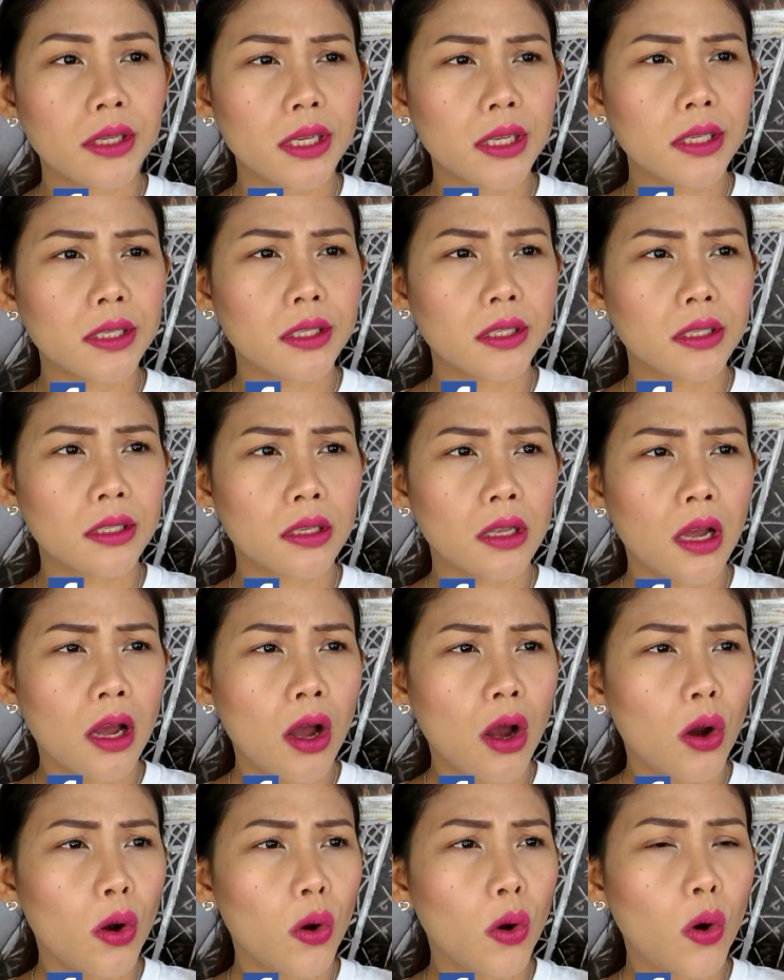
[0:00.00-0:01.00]
this
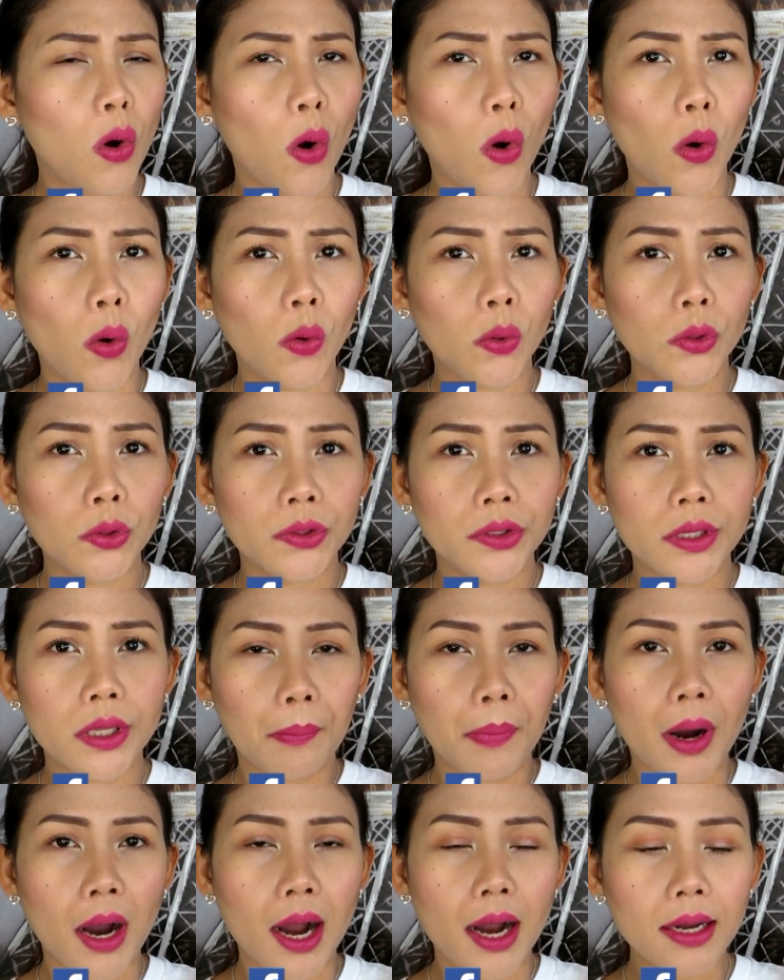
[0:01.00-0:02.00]

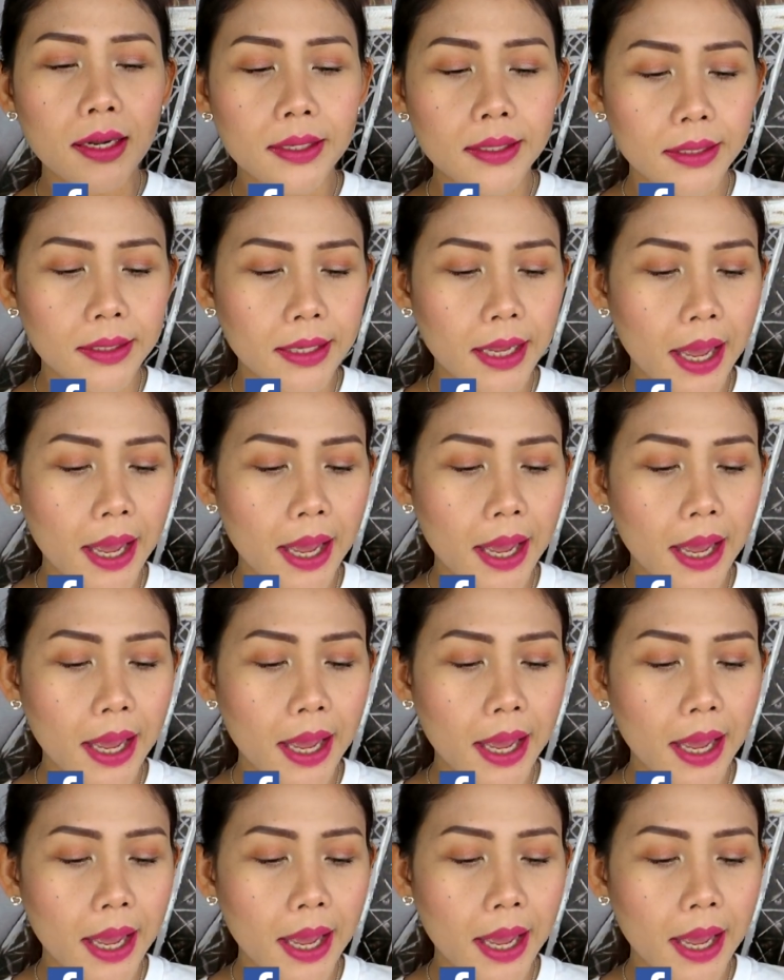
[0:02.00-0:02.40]
gold box